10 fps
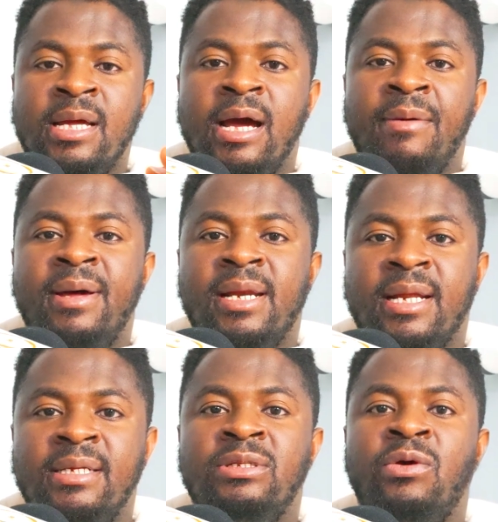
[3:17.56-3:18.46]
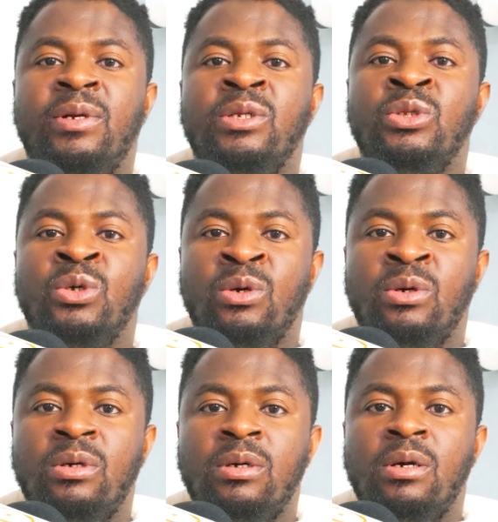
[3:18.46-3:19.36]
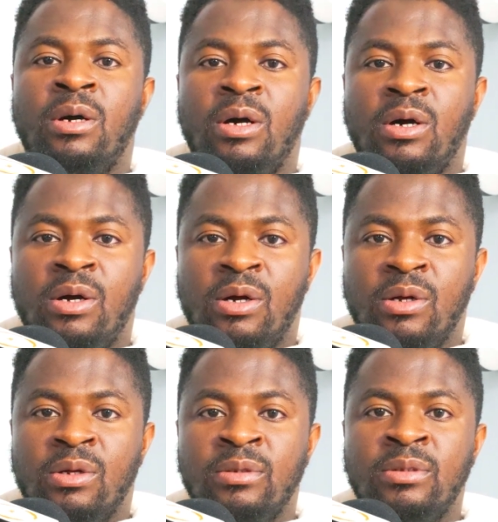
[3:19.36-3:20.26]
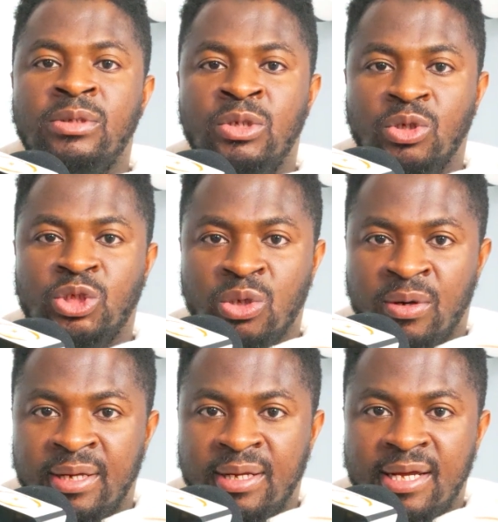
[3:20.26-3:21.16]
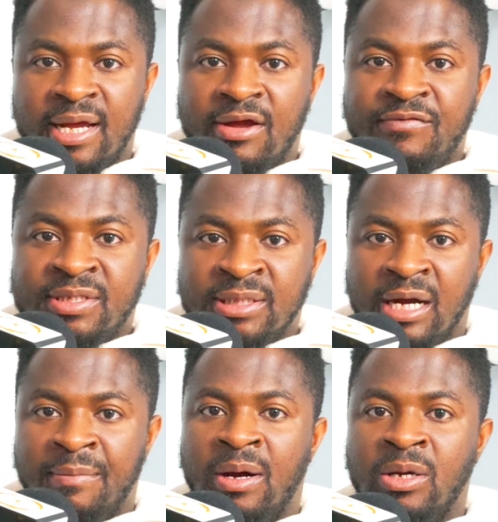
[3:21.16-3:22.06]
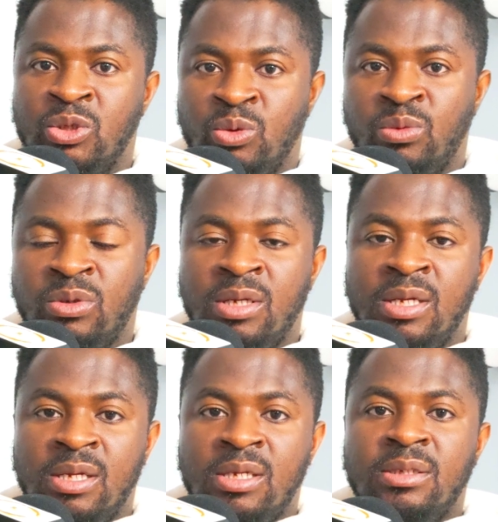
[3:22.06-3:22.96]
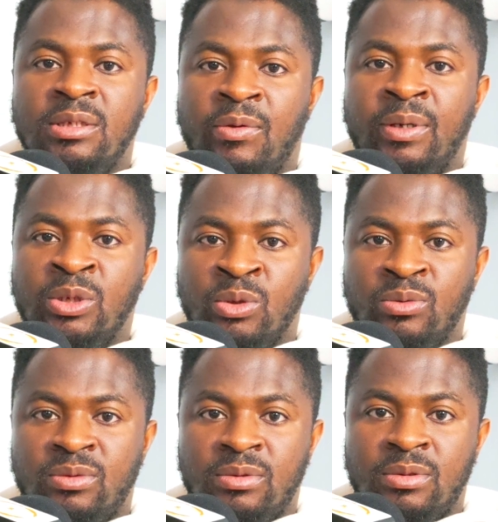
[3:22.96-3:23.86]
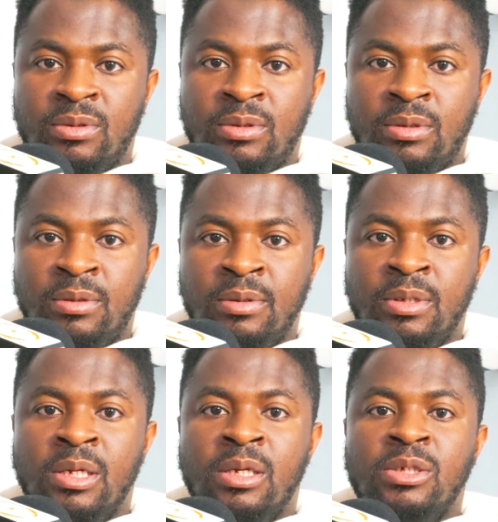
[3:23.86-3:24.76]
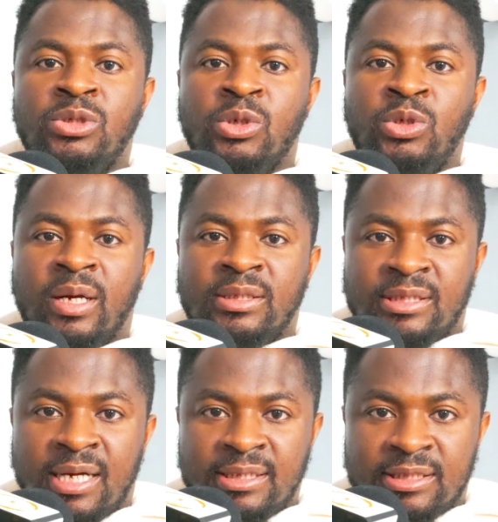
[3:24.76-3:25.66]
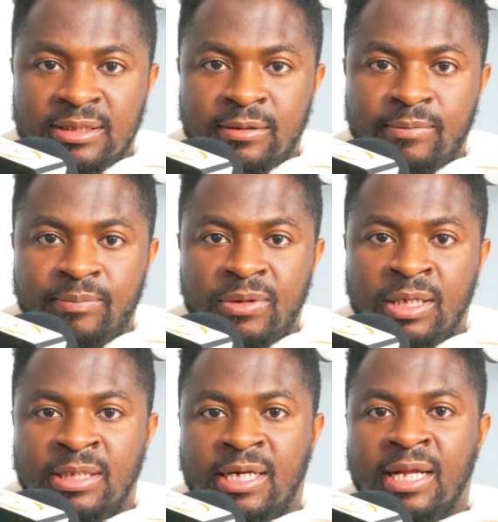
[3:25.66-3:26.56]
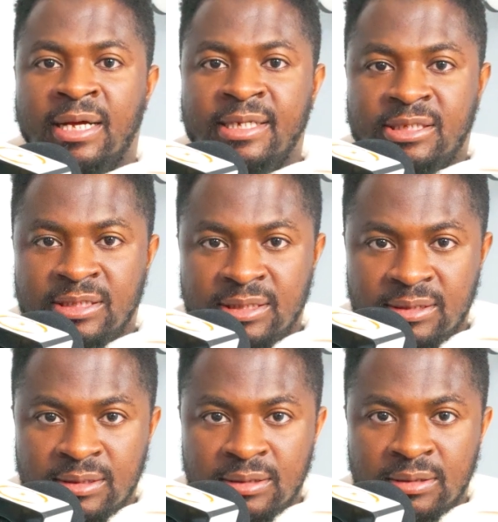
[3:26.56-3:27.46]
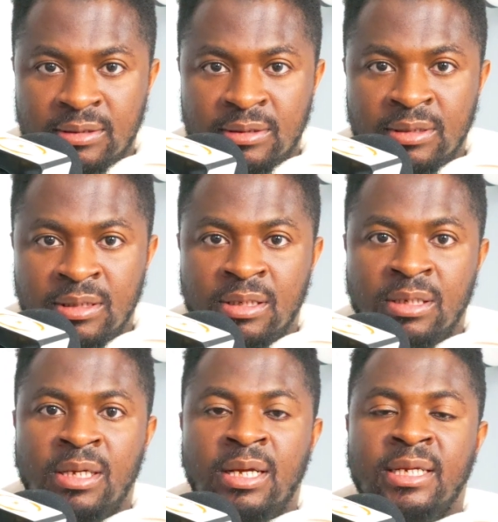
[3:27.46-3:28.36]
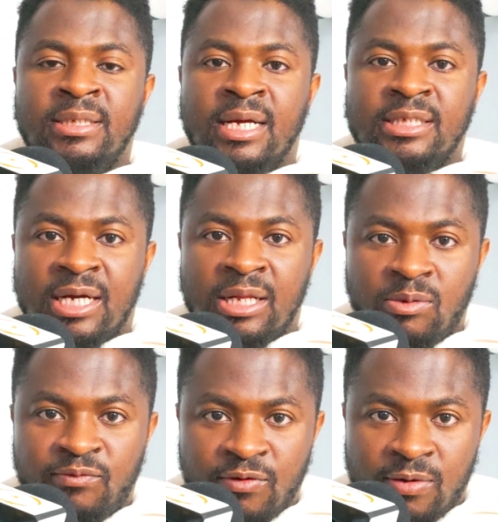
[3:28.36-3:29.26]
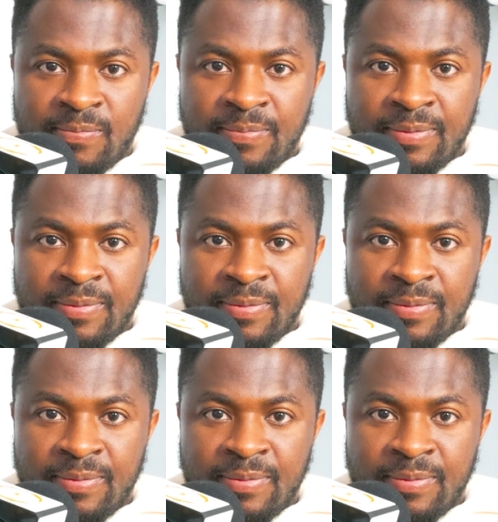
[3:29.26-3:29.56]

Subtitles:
They want to know all your story, everything about you, they want to know. So you attach the declaration and the asylum form,